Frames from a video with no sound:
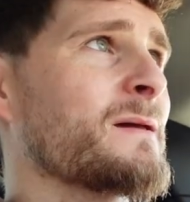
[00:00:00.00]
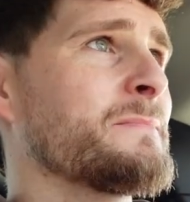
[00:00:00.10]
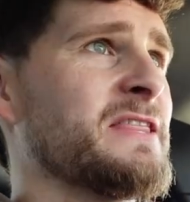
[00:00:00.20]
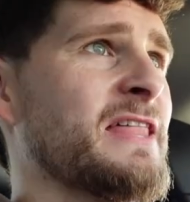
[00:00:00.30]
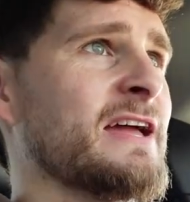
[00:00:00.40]

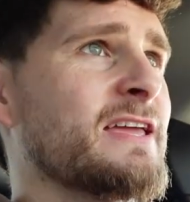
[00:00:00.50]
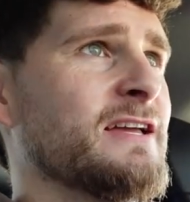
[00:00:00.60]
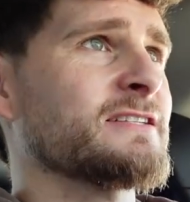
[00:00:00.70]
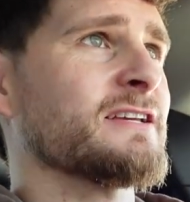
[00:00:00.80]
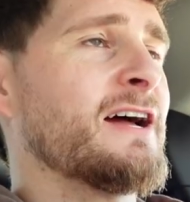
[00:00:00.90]
But in that
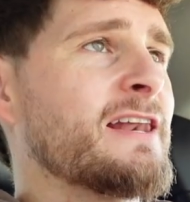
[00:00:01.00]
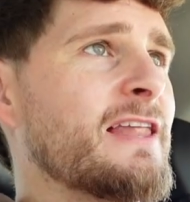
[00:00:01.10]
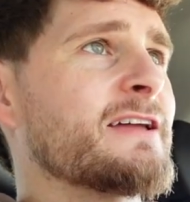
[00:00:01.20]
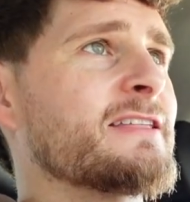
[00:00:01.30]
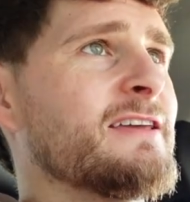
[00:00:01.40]
case, I
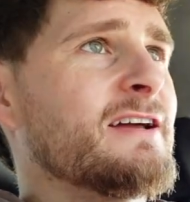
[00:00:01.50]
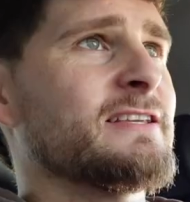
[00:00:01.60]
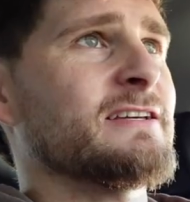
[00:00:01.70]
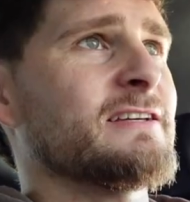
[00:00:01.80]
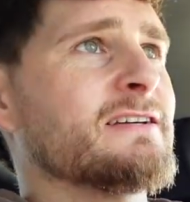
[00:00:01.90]
like the
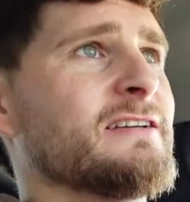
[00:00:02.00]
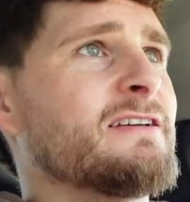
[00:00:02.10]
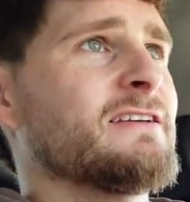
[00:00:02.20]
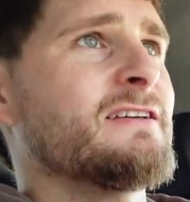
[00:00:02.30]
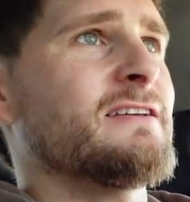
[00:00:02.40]
idea
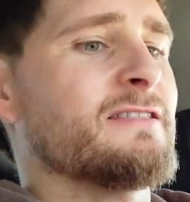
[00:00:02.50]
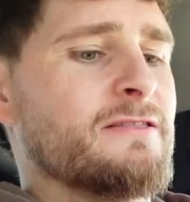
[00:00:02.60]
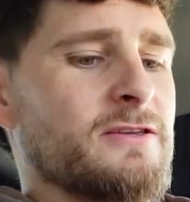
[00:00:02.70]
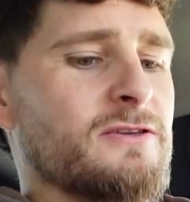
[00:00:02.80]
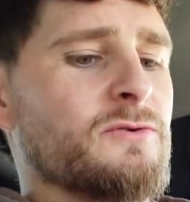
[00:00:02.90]

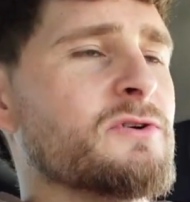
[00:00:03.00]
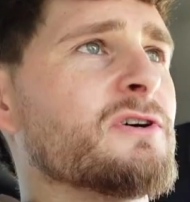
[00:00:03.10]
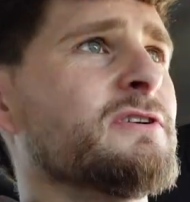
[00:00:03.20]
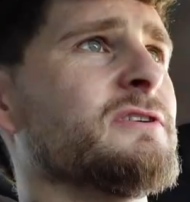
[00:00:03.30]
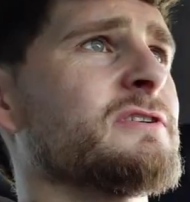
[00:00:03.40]
that you
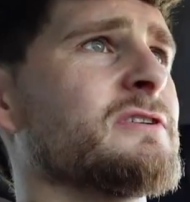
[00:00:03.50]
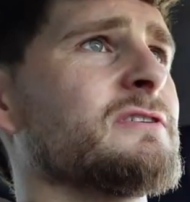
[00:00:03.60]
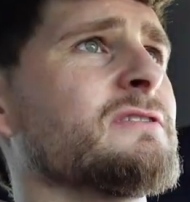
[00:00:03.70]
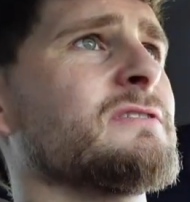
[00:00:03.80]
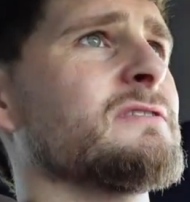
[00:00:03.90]
could,
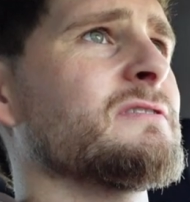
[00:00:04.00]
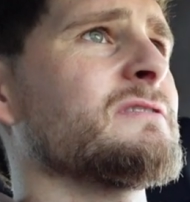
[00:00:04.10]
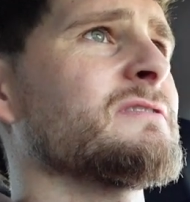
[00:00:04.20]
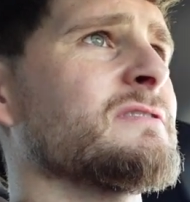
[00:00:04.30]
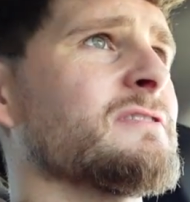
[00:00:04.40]

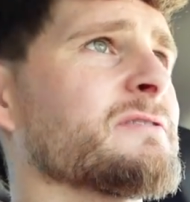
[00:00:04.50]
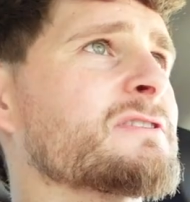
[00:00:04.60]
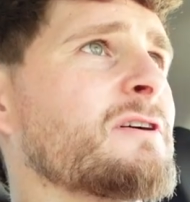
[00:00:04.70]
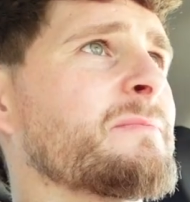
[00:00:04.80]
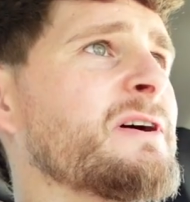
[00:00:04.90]

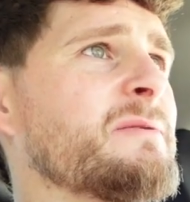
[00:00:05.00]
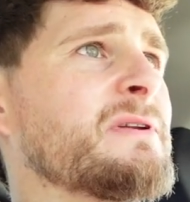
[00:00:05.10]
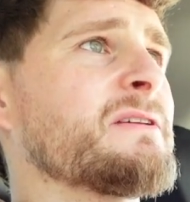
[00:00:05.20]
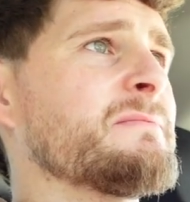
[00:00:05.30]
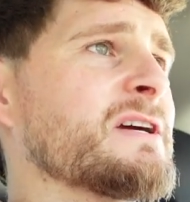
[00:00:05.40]
stuck behind a
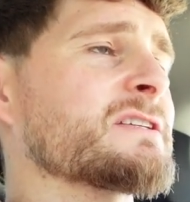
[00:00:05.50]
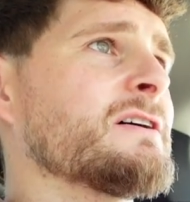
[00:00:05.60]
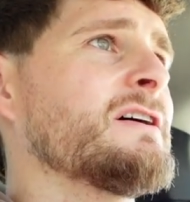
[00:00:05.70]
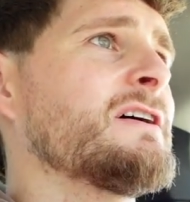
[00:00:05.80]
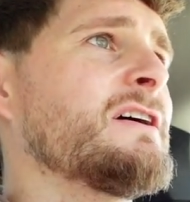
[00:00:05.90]
bloody
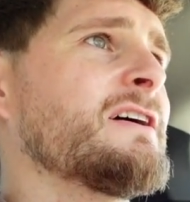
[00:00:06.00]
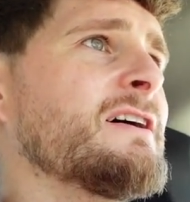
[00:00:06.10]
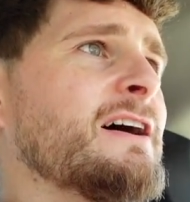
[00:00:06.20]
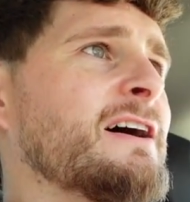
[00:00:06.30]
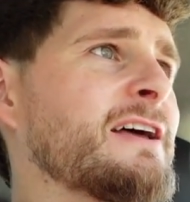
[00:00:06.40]
mixer.
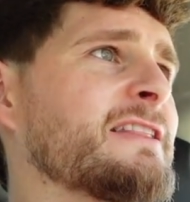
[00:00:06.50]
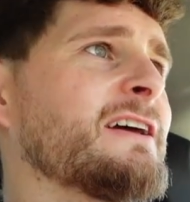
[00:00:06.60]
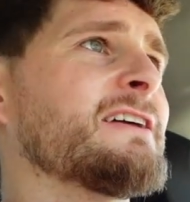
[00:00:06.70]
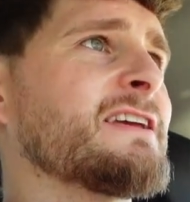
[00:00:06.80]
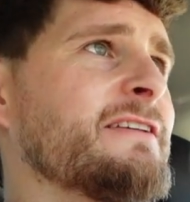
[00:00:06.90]
I like the
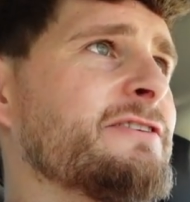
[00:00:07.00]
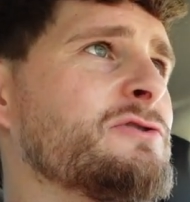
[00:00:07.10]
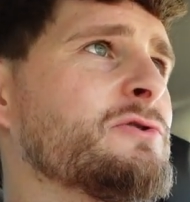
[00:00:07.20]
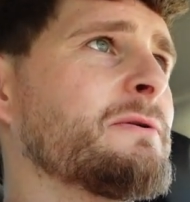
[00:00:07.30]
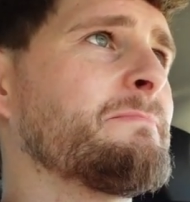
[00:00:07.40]
idea that
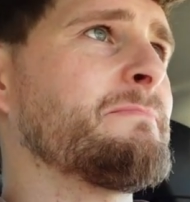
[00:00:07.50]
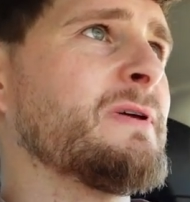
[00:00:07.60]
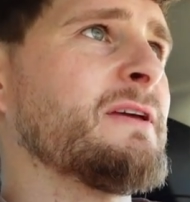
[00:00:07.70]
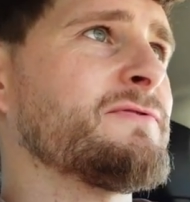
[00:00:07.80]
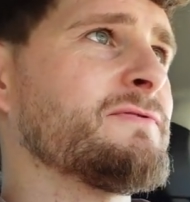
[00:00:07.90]
you can,
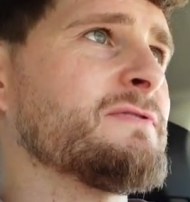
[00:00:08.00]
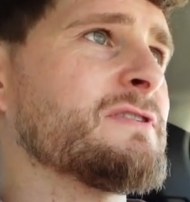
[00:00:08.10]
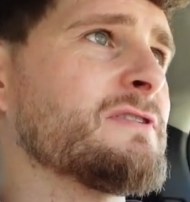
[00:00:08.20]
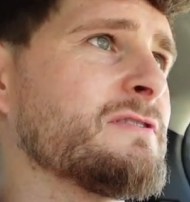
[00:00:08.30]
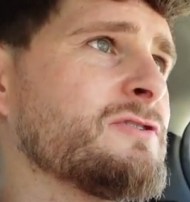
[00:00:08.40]
if
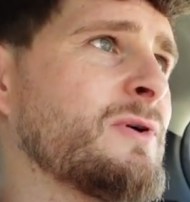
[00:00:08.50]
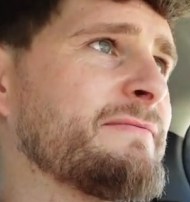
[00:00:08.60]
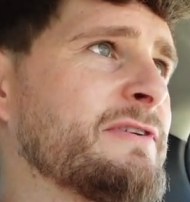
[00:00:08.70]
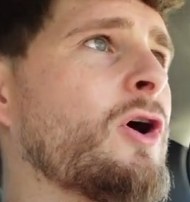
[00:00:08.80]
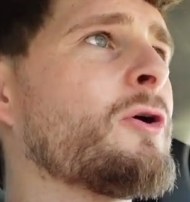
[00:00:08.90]
you have
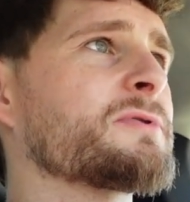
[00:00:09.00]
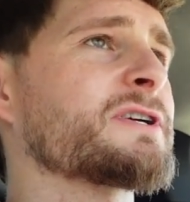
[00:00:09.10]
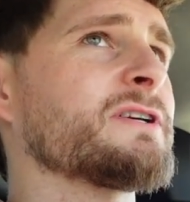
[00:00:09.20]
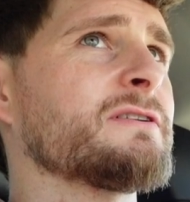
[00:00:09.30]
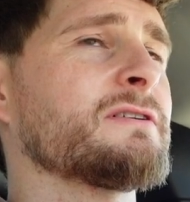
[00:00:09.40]
the
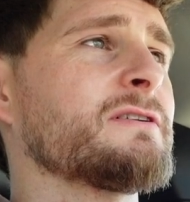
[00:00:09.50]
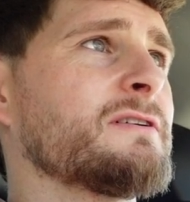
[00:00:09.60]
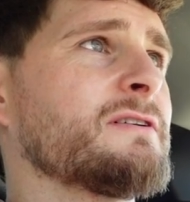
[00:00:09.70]
option